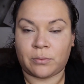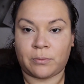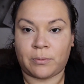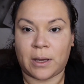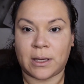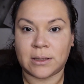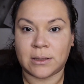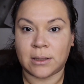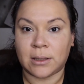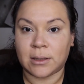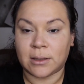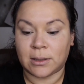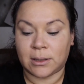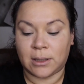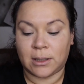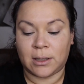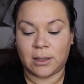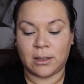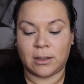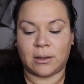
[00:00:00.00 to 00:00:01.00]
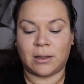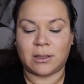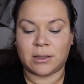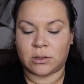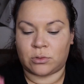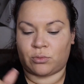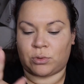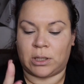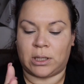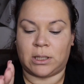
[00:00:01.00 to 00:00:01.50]
basically,
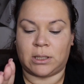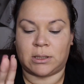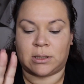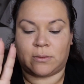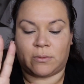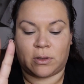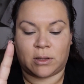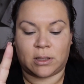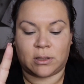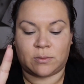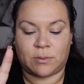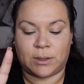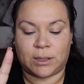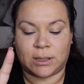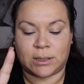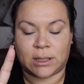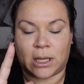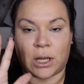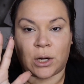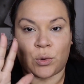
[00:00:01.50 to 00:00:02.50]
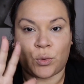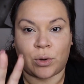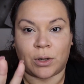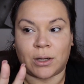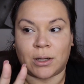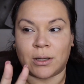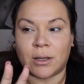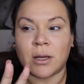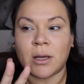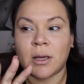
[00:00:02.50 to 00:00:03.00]
let's read some of this because I don't want
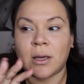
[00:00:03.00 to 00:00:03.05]
to,